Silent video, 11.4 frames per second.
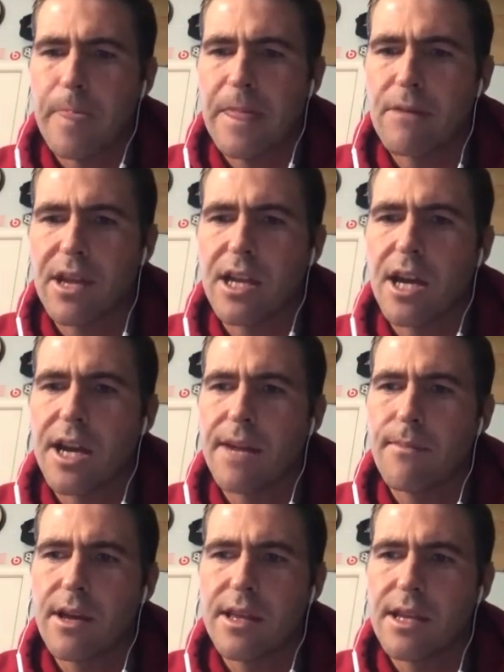We'll get you caught up
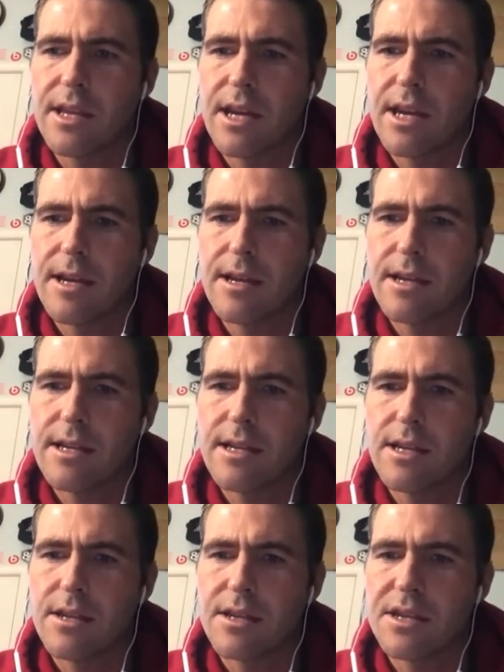on
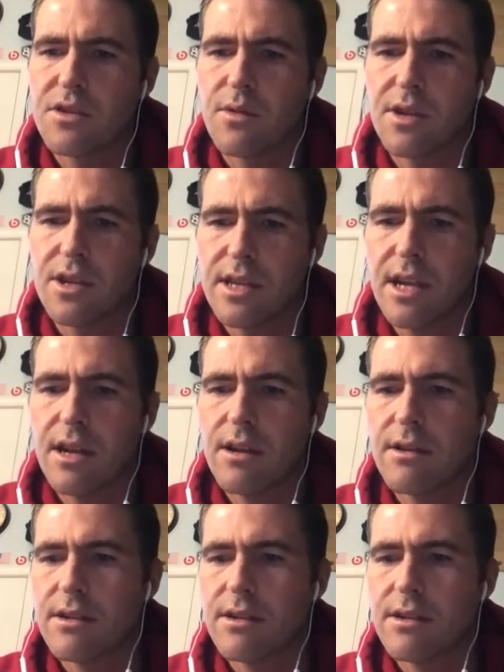the situation there.